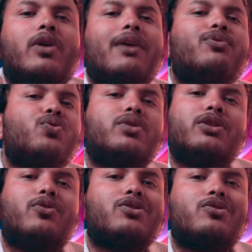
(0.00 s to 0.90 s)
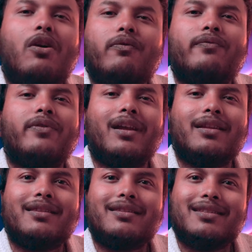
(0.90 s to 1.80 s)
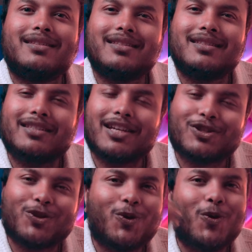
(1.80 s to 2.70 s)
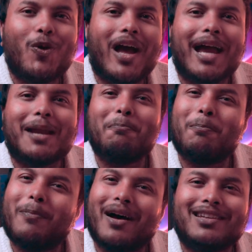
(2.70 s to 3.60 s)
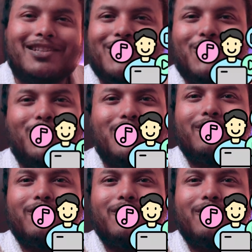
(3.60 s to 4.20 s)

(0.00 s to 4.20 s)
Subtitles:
you have chosen your software, just go and buy a course